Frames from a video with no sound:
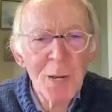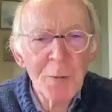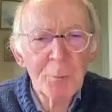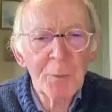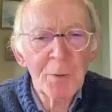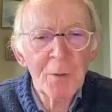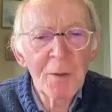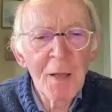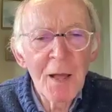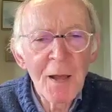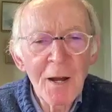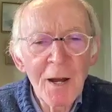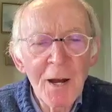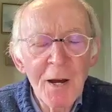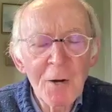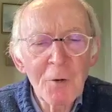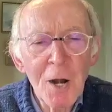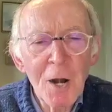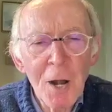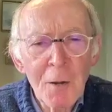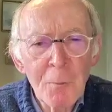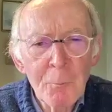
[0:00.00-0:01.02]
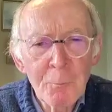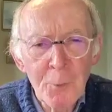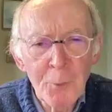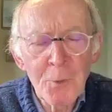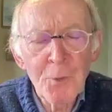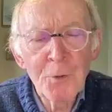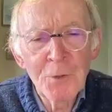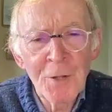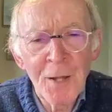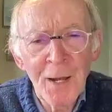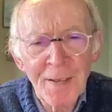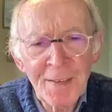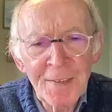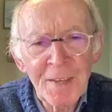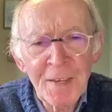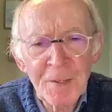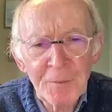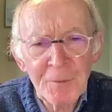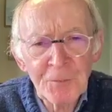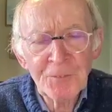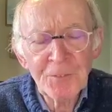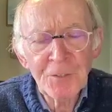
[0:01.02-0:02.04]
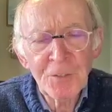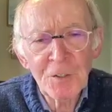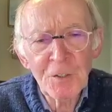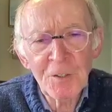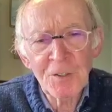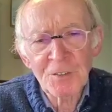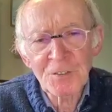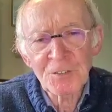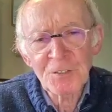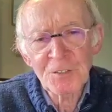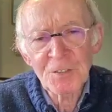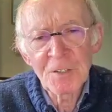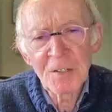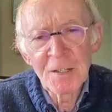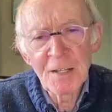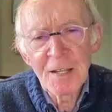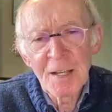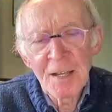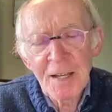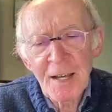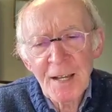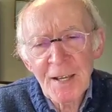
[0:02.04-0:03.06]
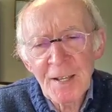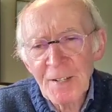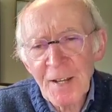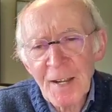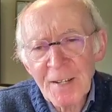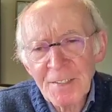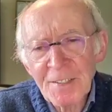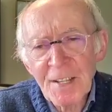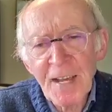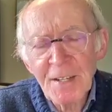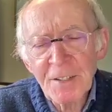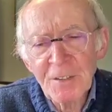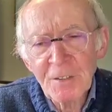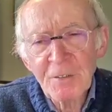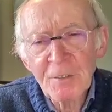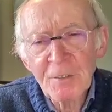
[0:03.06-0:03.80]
people are a boon, a gift to us. And I can't